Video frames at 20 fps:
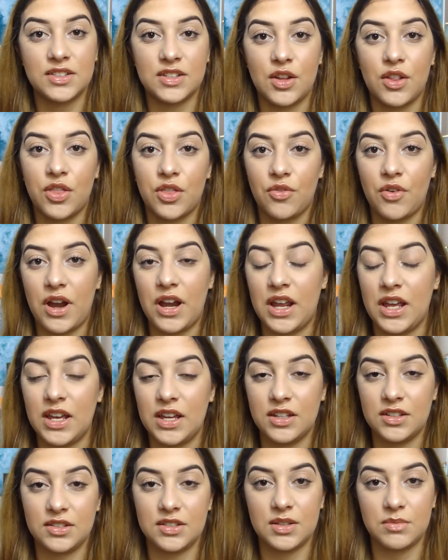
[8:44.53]
Threading
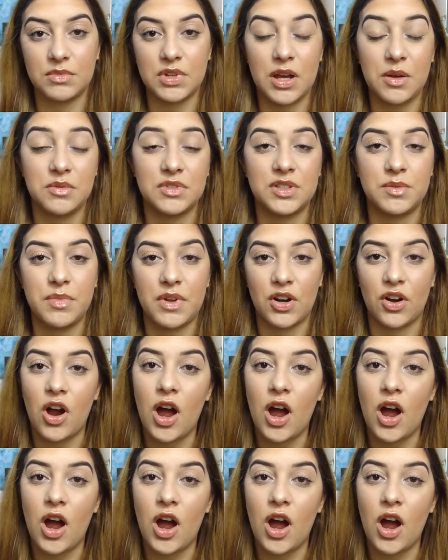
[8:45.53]
is sometimes a better